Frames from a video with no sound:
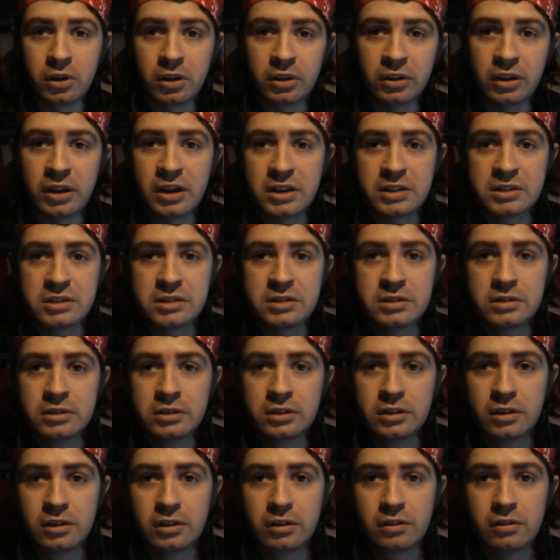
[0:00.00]
a lesson
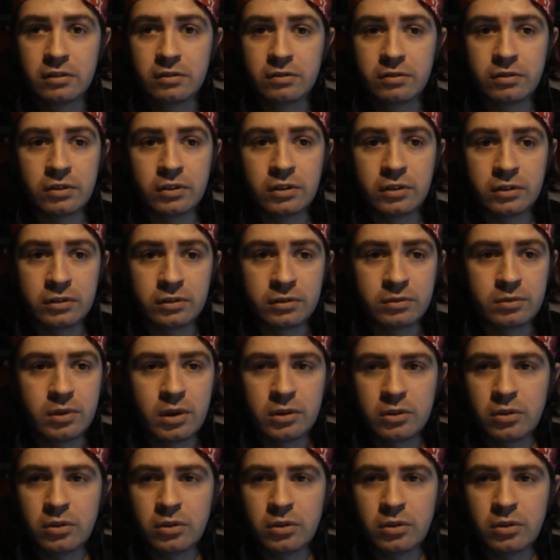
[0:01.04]
for, I